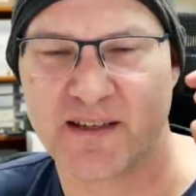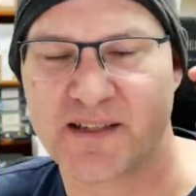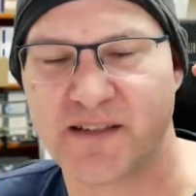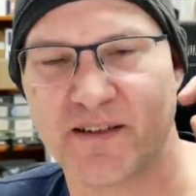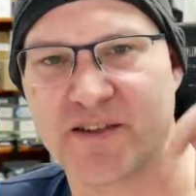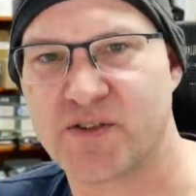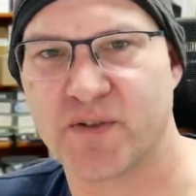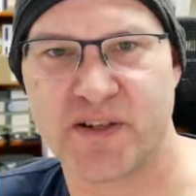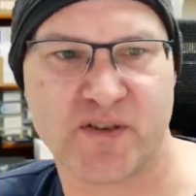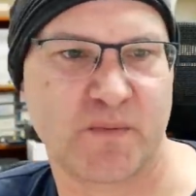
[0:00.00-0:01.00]
Seon has
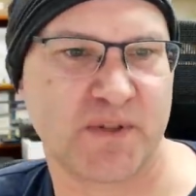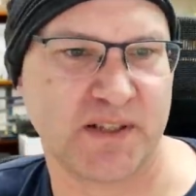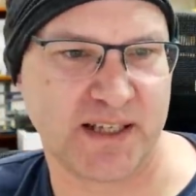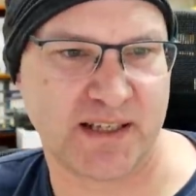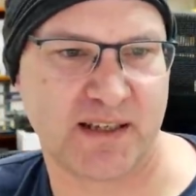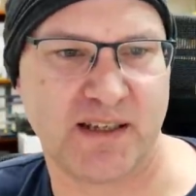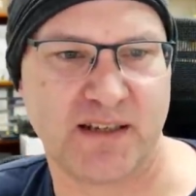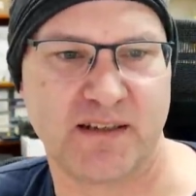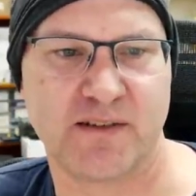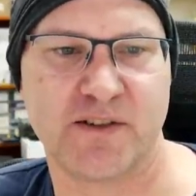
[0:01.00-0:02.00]
already dropped the link
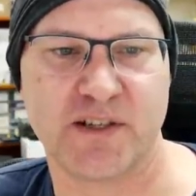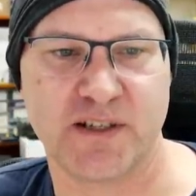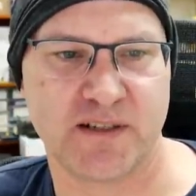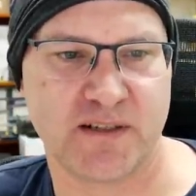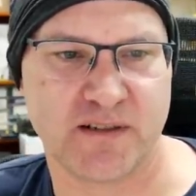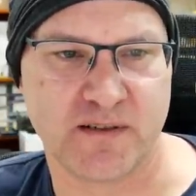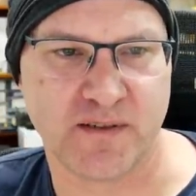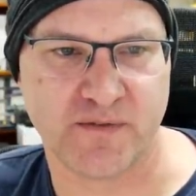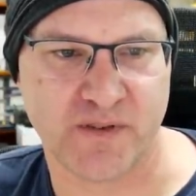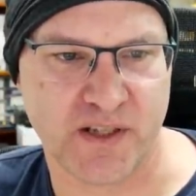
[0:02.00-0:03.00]
in the
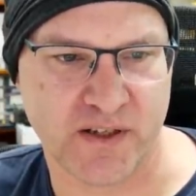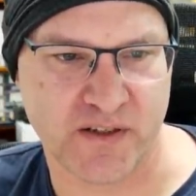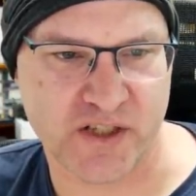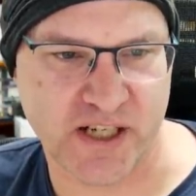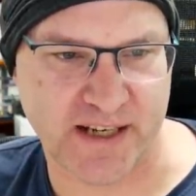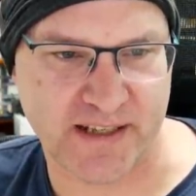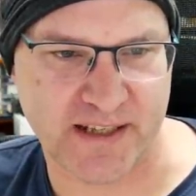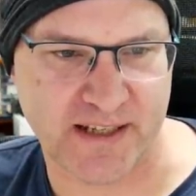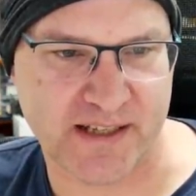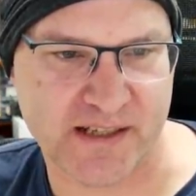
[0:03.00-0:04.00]
video chat
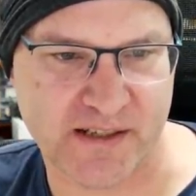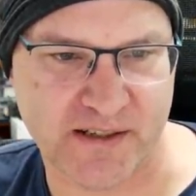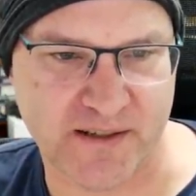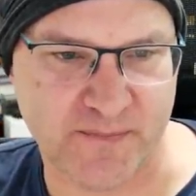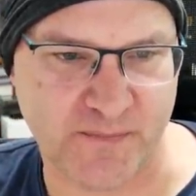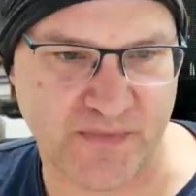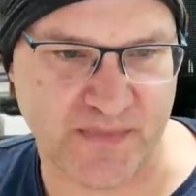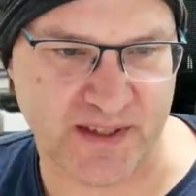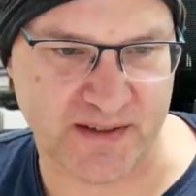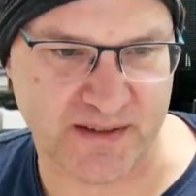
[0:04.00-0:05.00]
there. So,
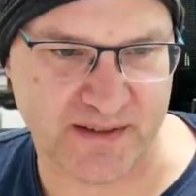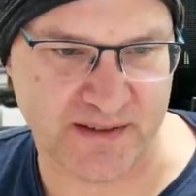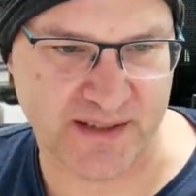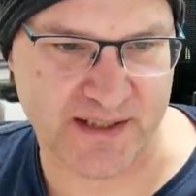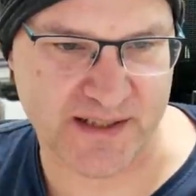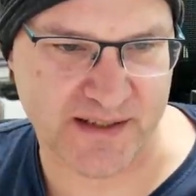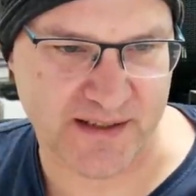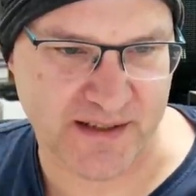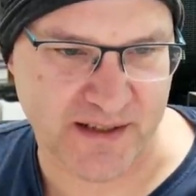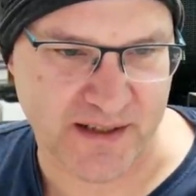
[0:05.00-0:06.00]
uh, yes,
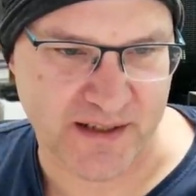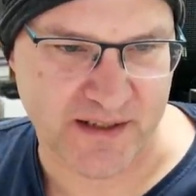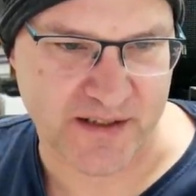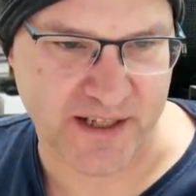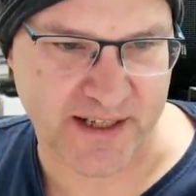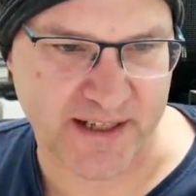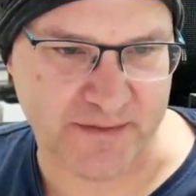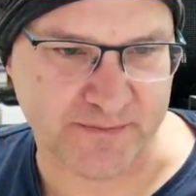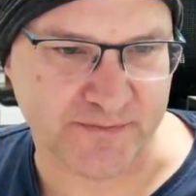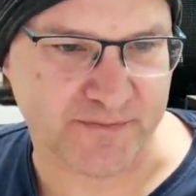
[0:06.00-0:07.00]
check it out.
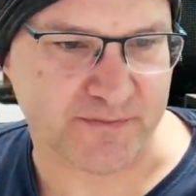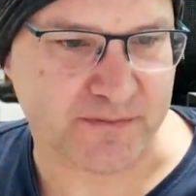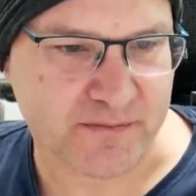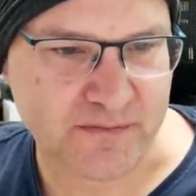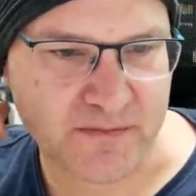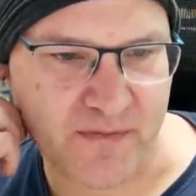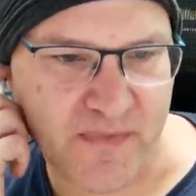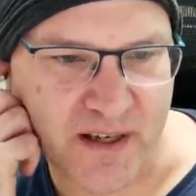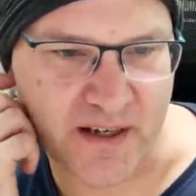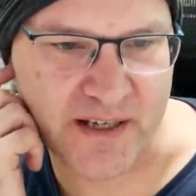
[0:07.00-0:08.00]

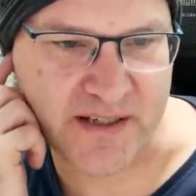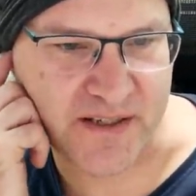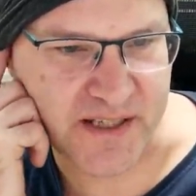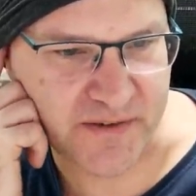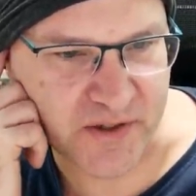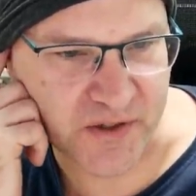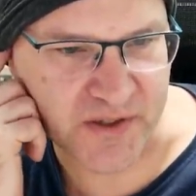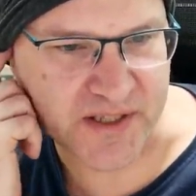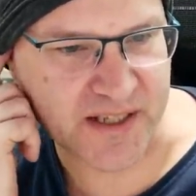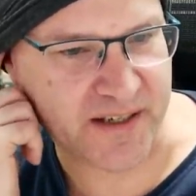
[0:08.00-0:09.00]
Oh yeah, so Stephen
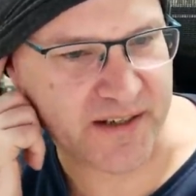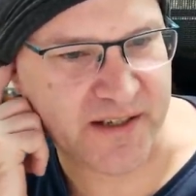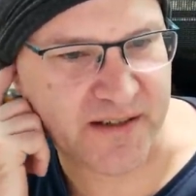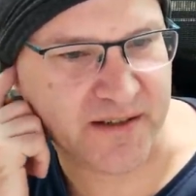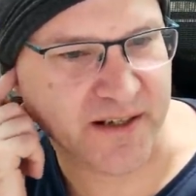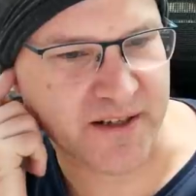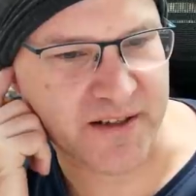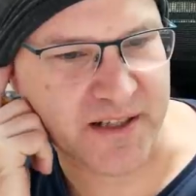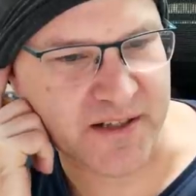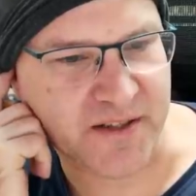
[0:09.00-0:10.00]
Hawes, yeah, he's. I don't
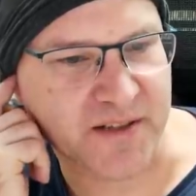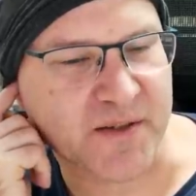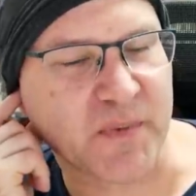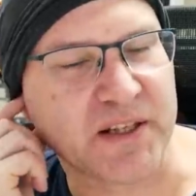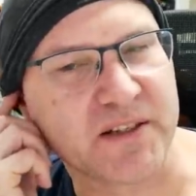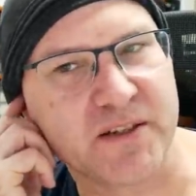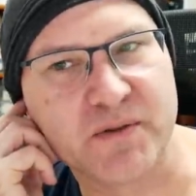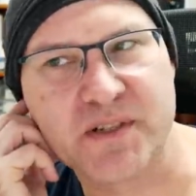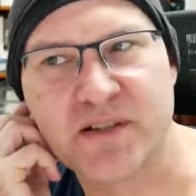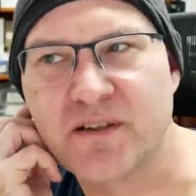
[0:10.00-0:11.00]
think he's on this month. He
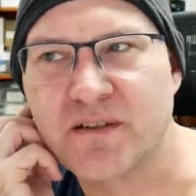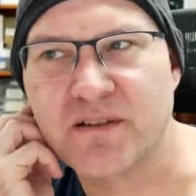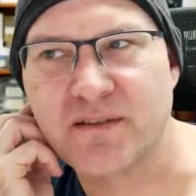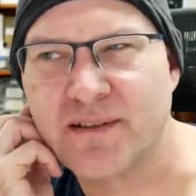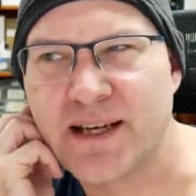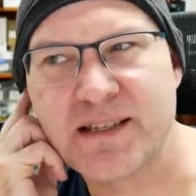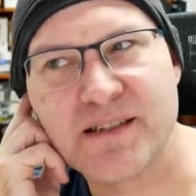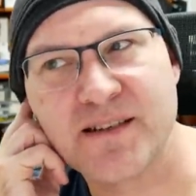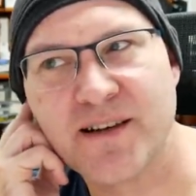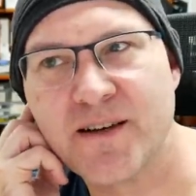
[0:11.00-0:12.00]
was on
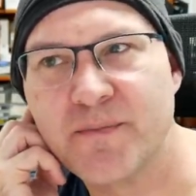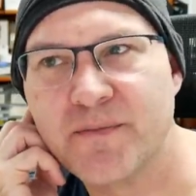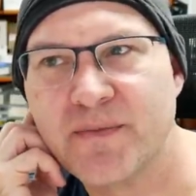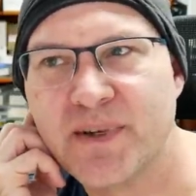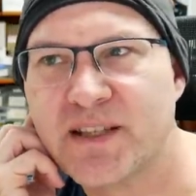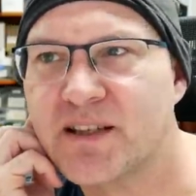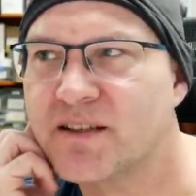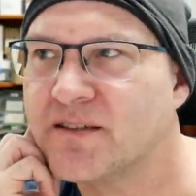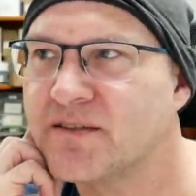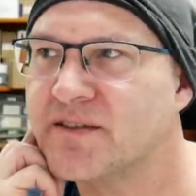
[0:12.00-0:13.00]
last time, I
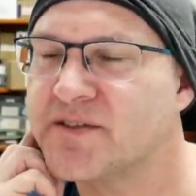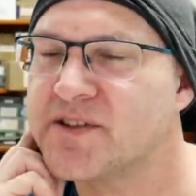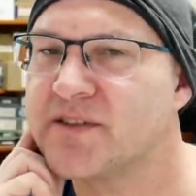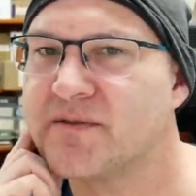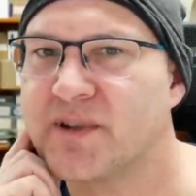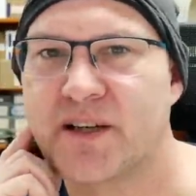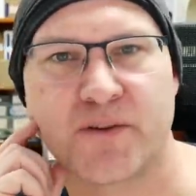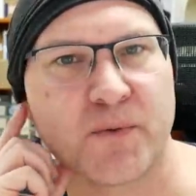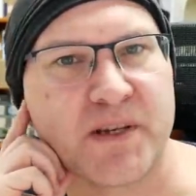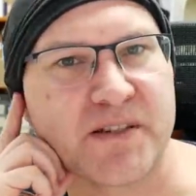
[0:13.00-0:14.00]
think, or he was on one of
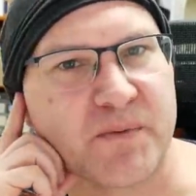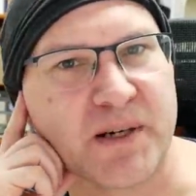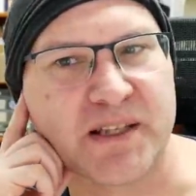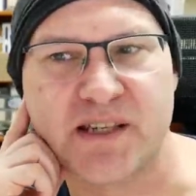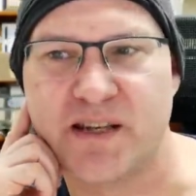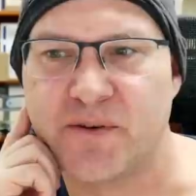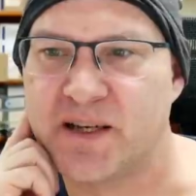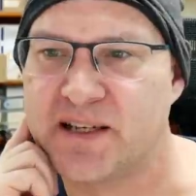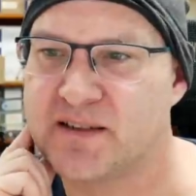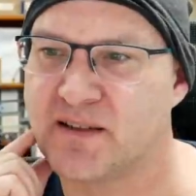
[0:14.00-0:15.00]
the recent ones
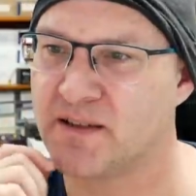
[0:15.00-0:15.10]
anyway,